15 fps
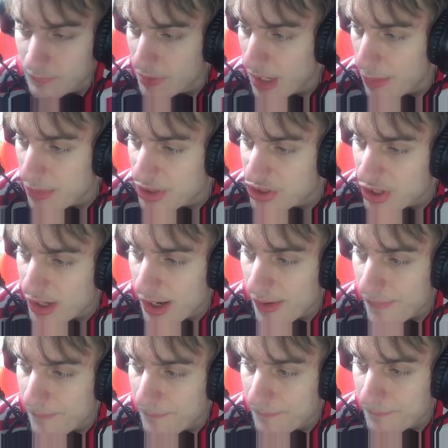I'm gonna show y'all.
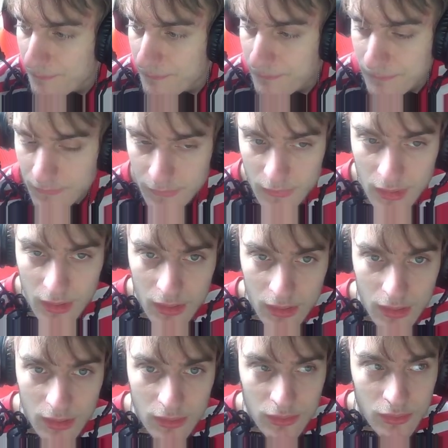
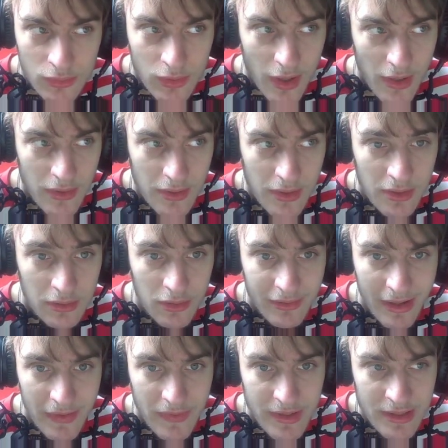Look like look
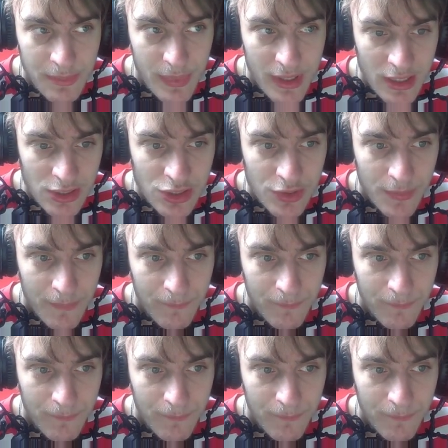like this bitch.